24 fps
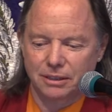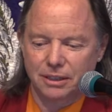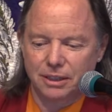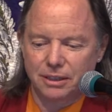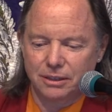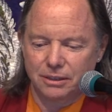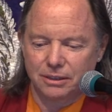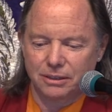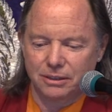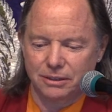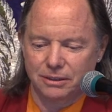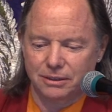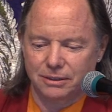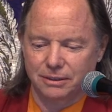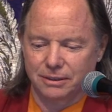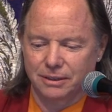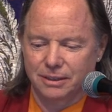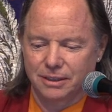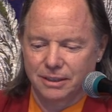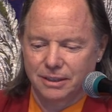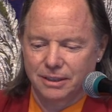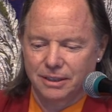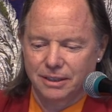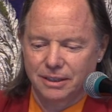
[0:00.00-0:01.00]
teach you
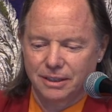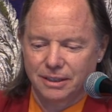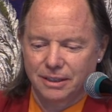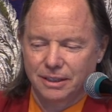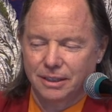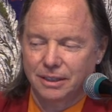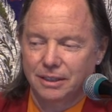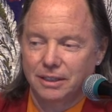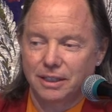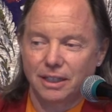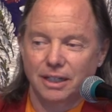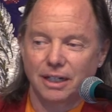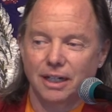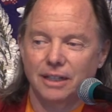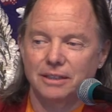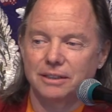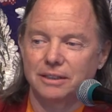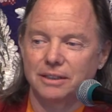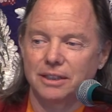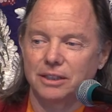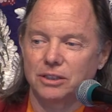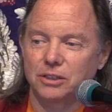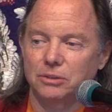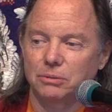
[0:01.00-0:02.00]
the
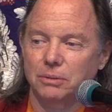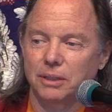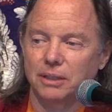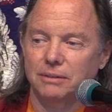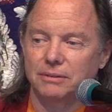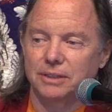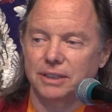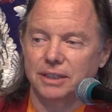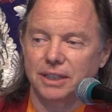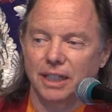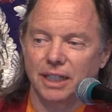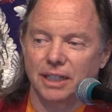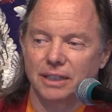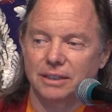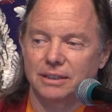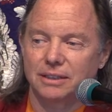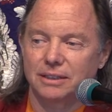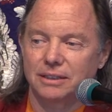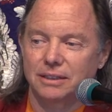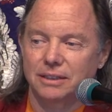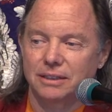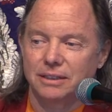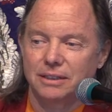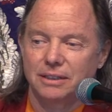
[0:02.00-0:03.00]
112
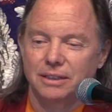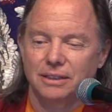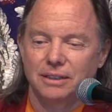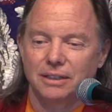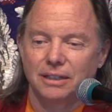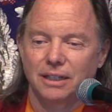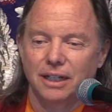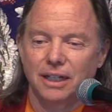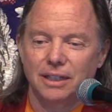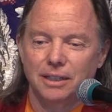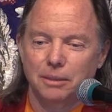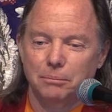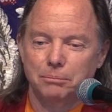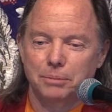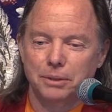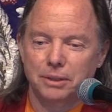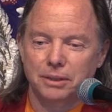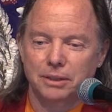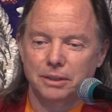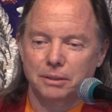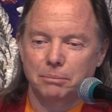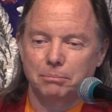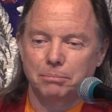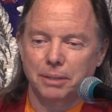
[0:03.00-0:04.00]
signs on a
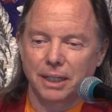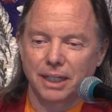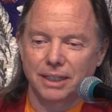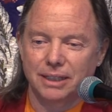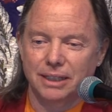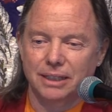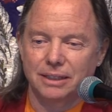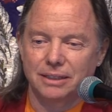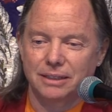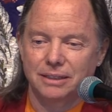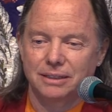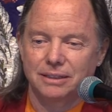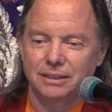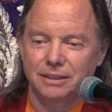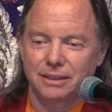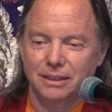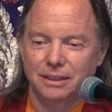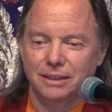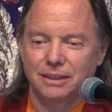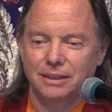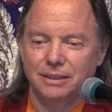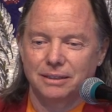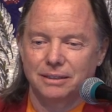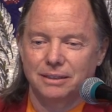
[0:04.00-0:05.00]
Buddhist body,
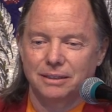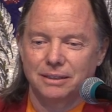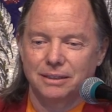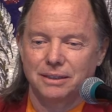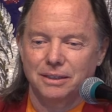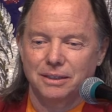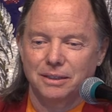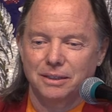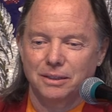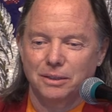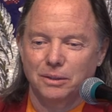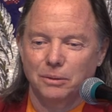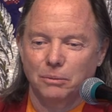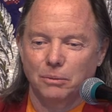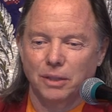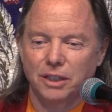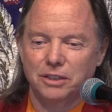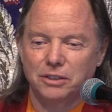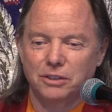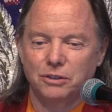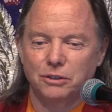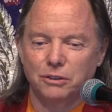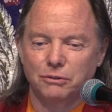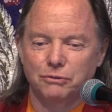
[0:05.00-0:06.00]
you know?
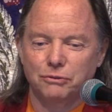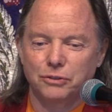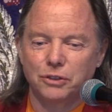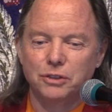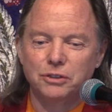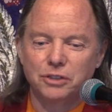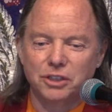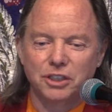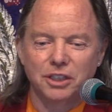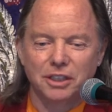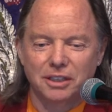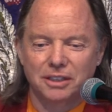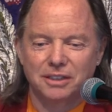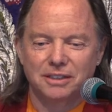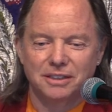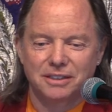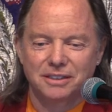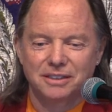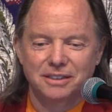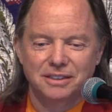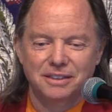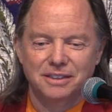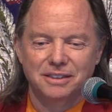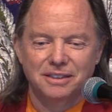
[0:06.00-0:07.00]
What's your future?
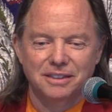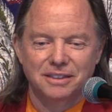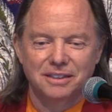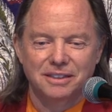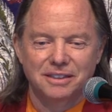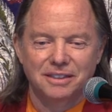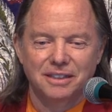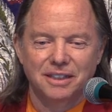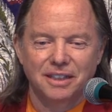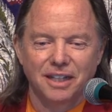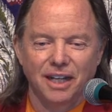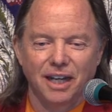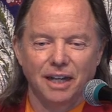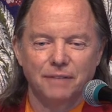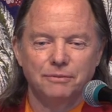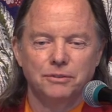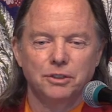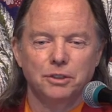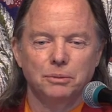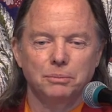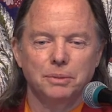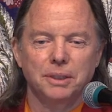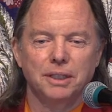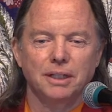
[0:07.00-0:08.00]

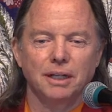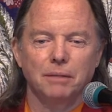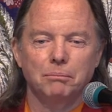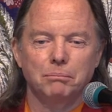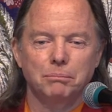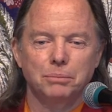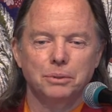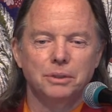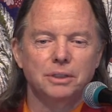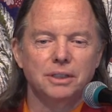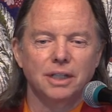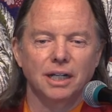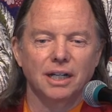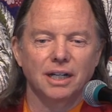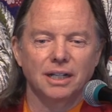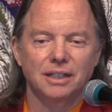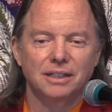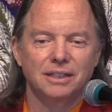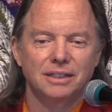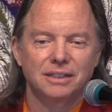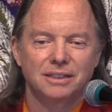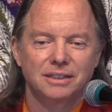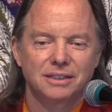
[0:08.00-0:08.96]
After you become Buddha,